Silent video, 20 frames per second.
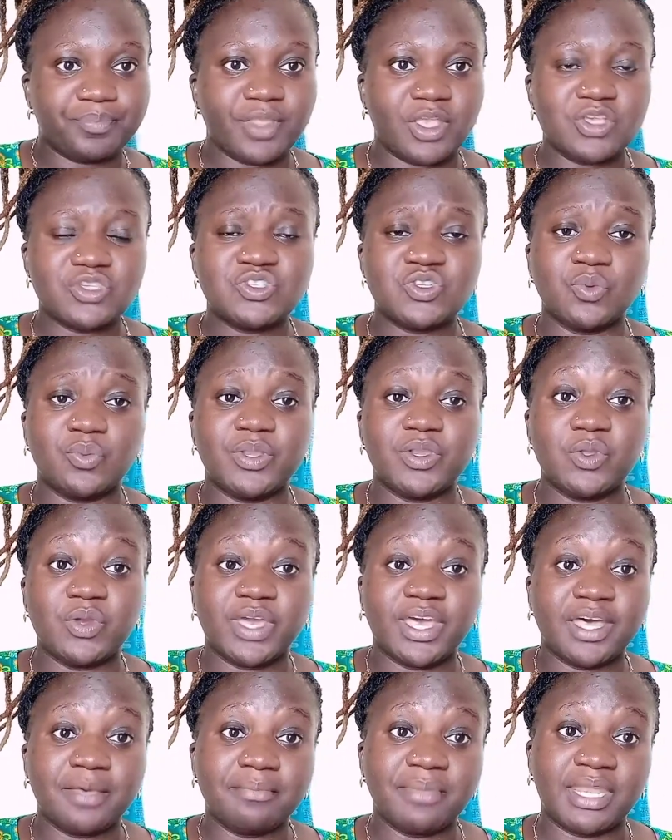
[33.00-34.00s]
So when you
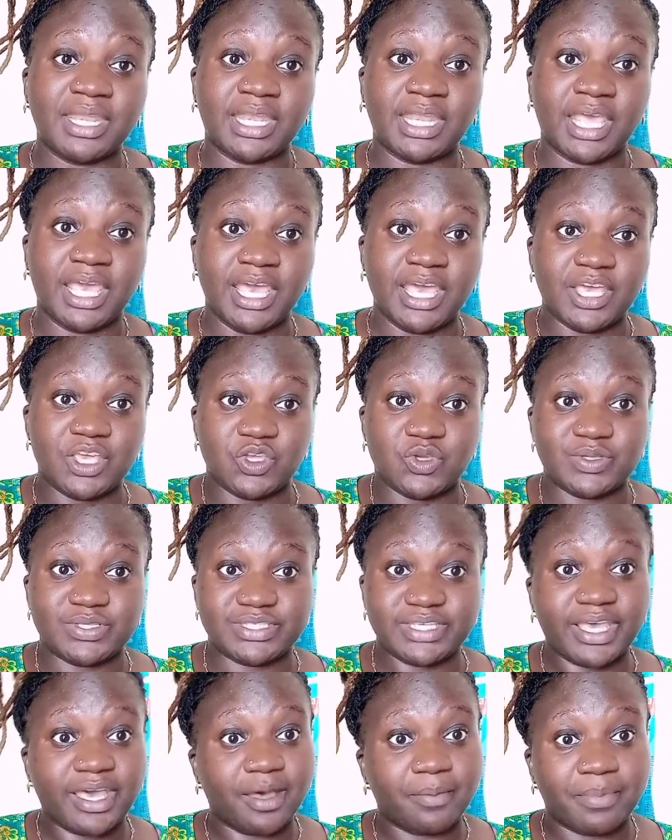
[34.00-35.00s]
come in, you
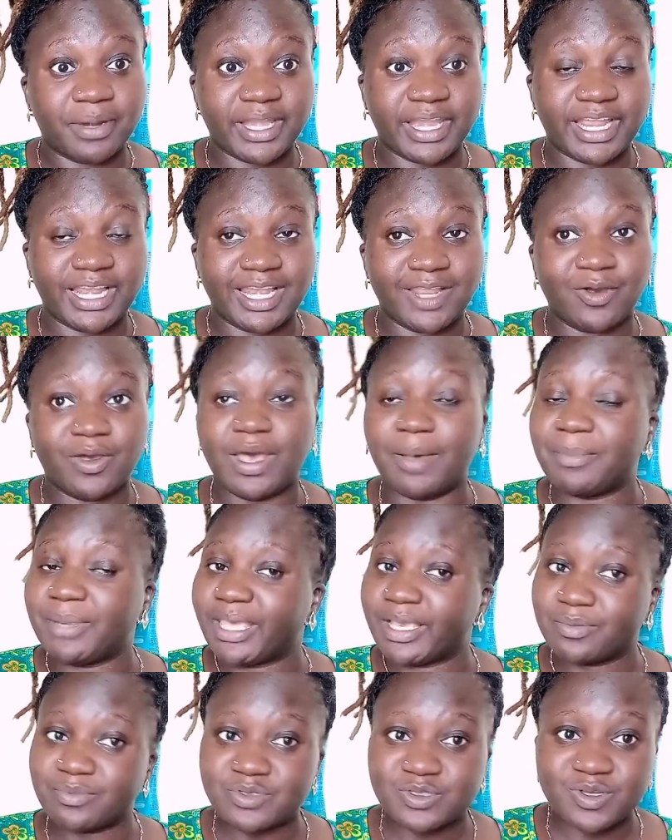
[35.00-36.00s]
say habari ya leo, I'm
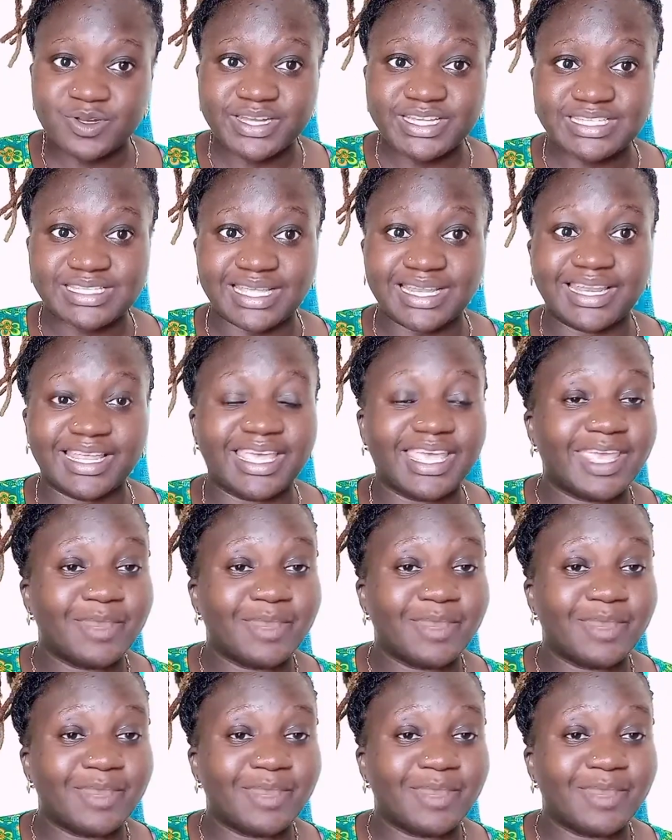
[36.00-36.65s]
like, mzuri sana,